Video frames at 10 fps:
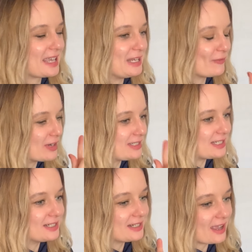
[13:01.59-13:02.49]
And if I
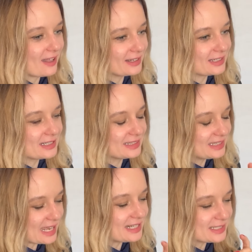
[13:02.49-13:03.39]
didn't, like
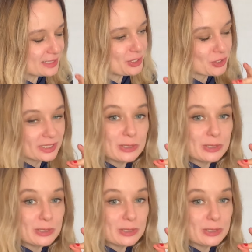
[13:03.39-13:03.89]
that is literally